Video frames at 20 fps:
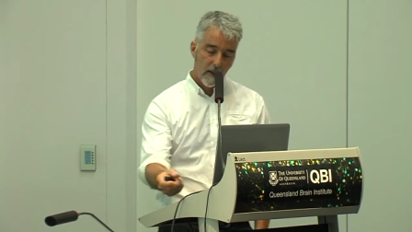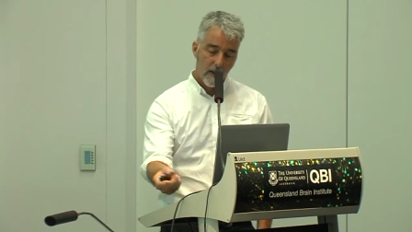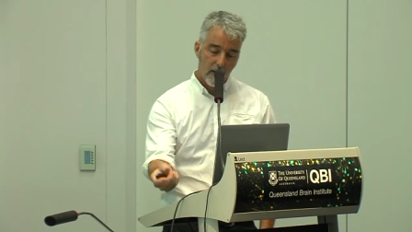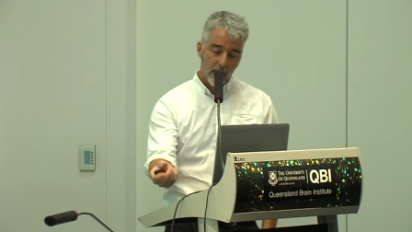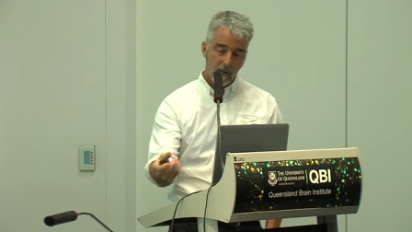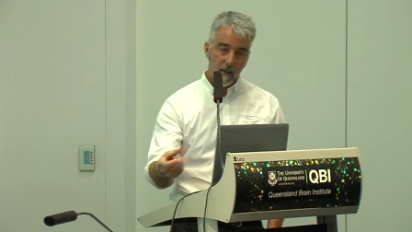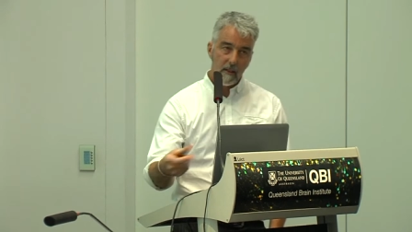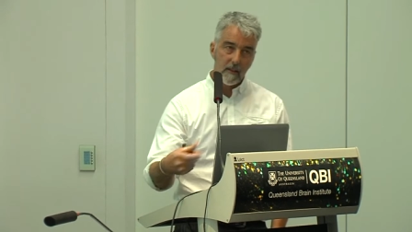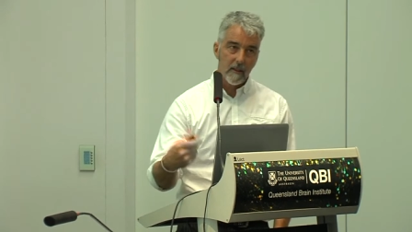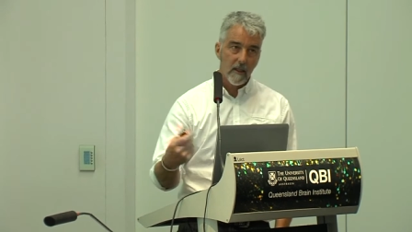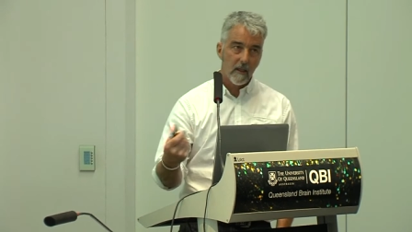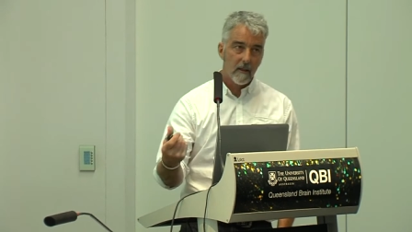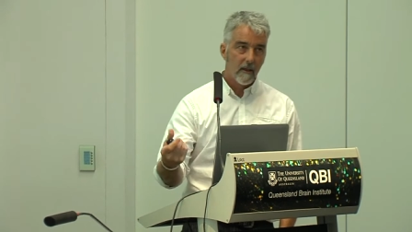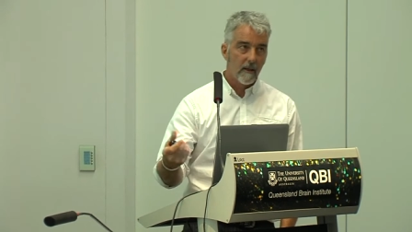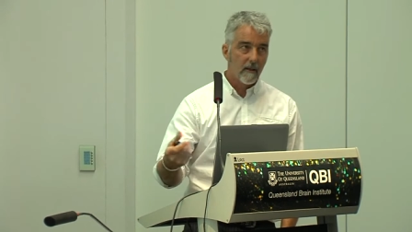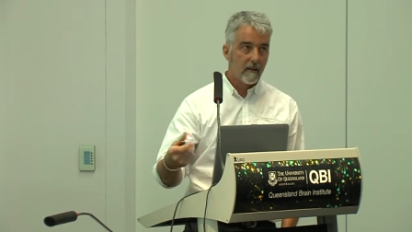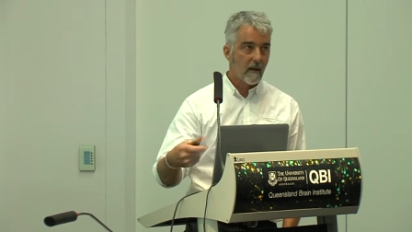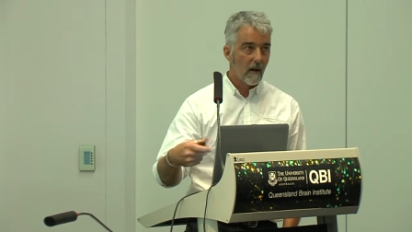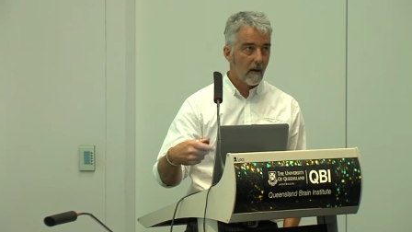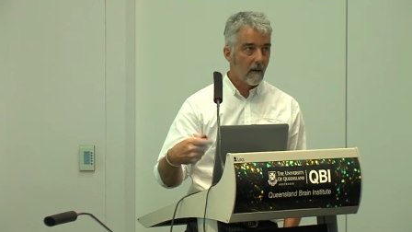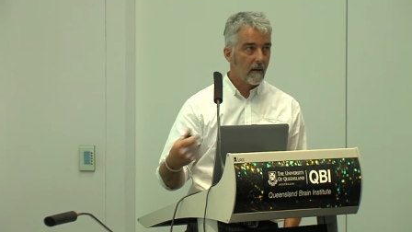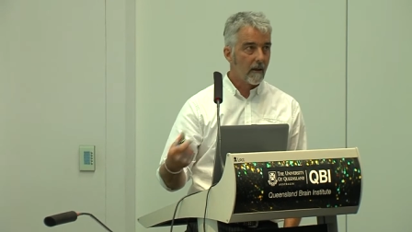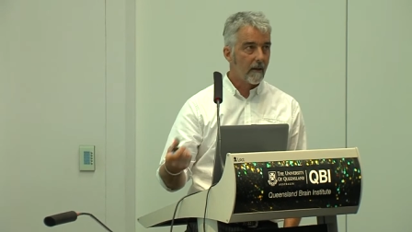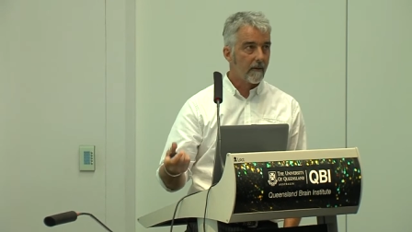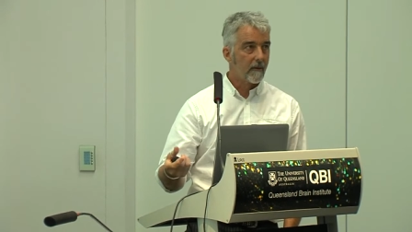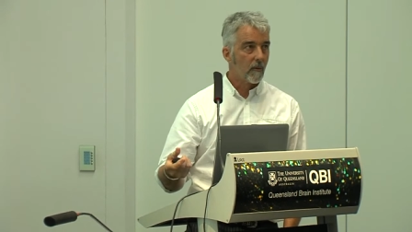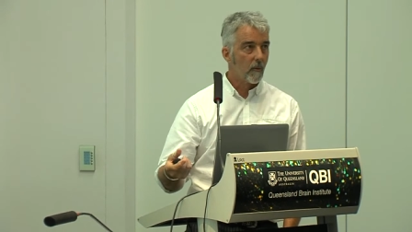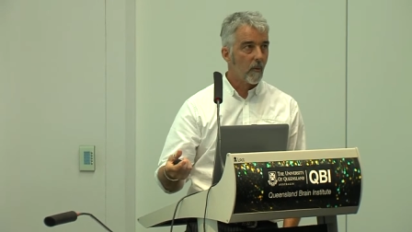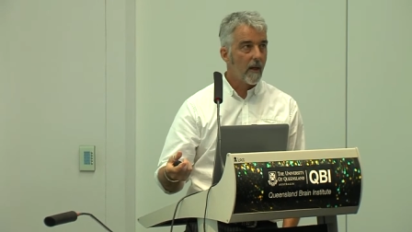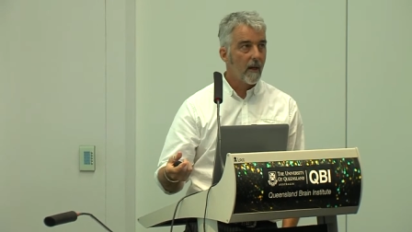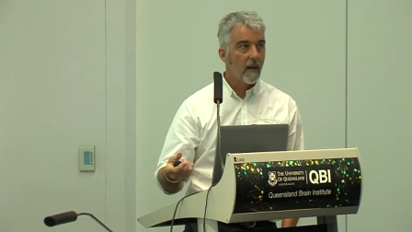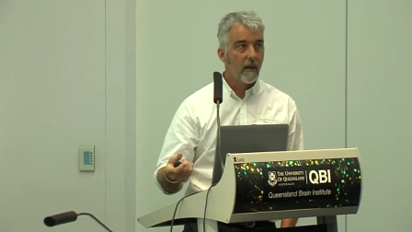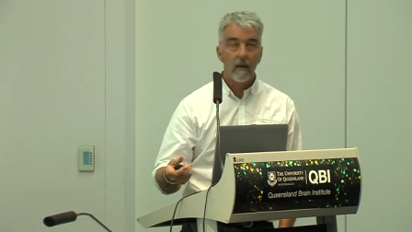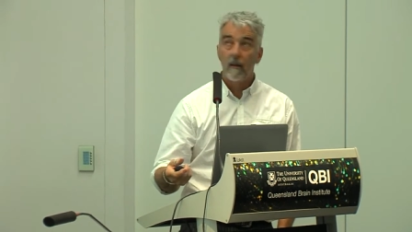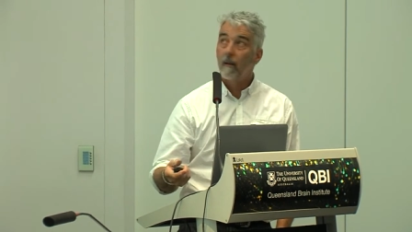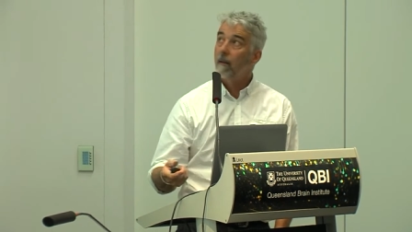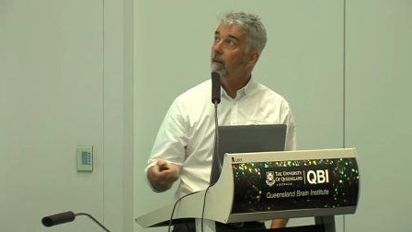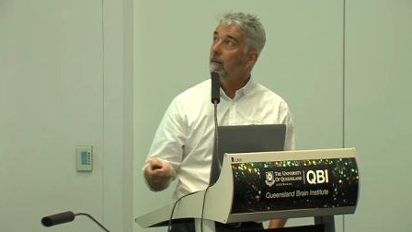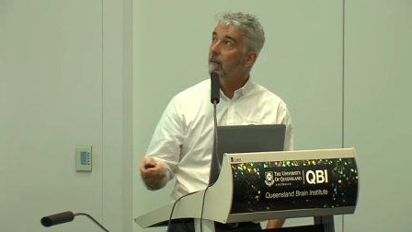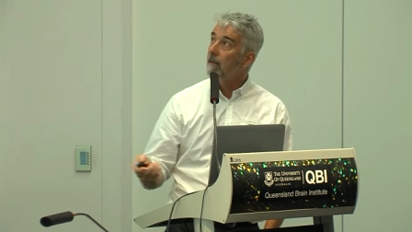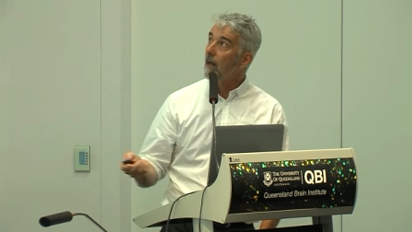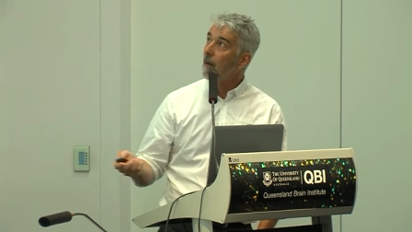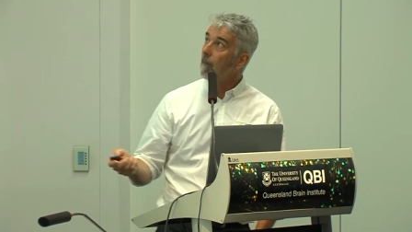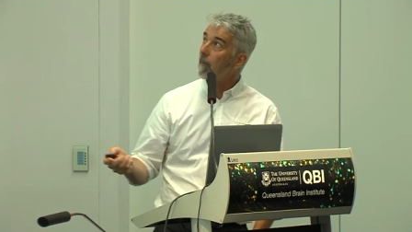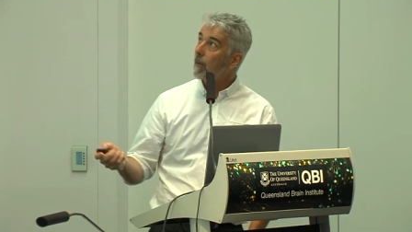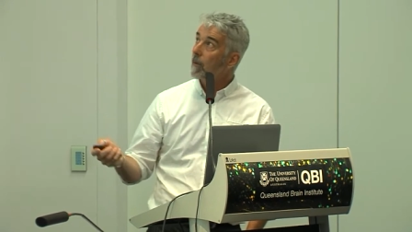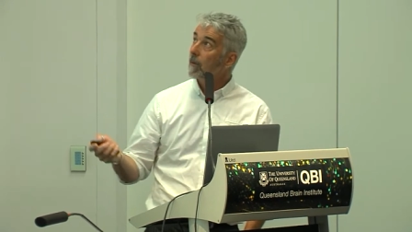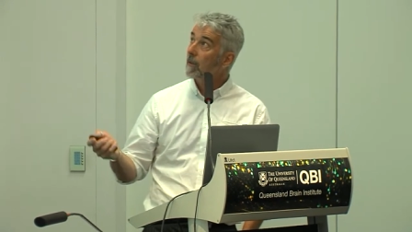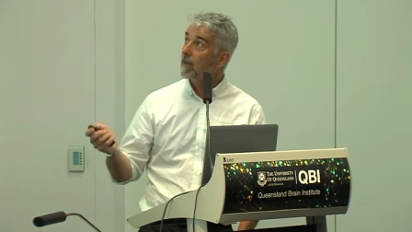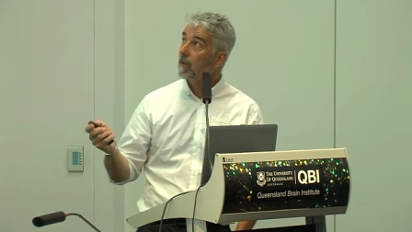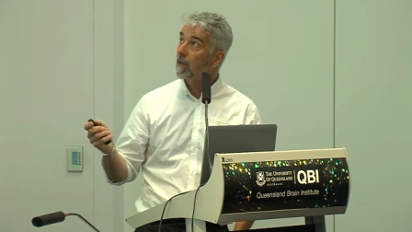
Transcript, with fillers: So this study is currently underway. The samples are